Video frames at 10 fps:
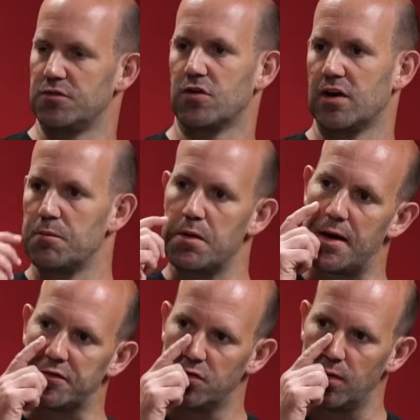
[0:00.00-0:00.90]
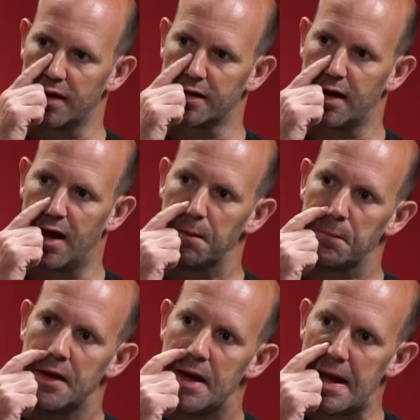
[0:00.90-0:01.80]
should talk a little bit about tooling.
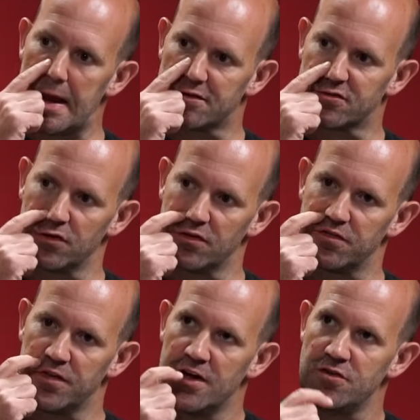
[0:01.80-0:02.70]
It sort of